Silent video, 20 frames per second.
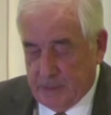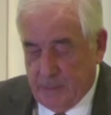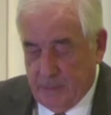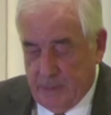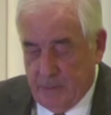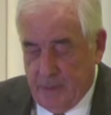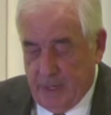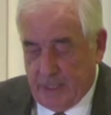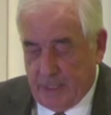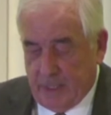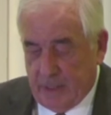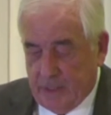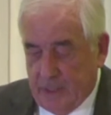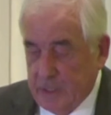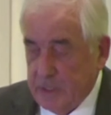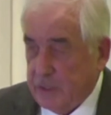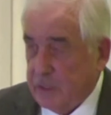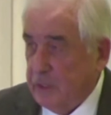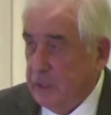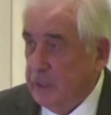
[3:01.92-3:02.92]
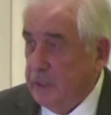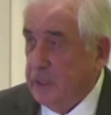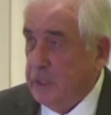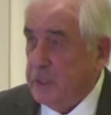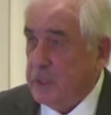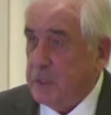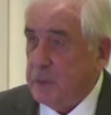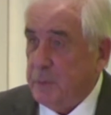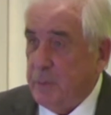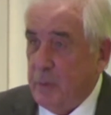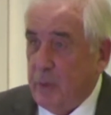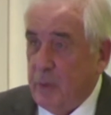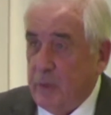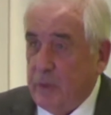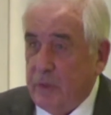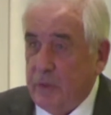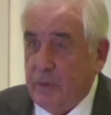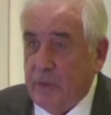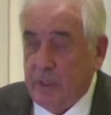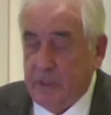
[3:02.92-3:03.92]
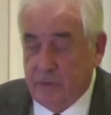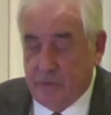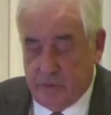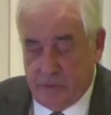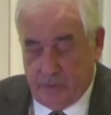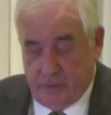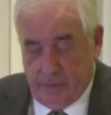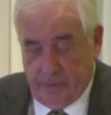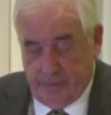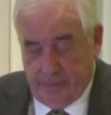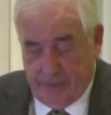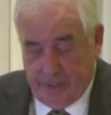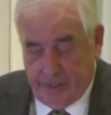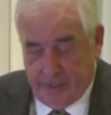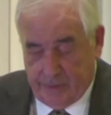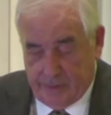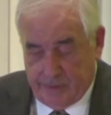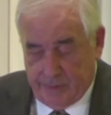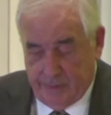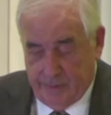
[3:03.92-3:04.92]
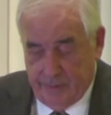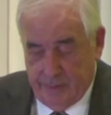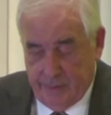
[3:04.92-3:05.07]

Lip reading: recognition in this sport or industry of ours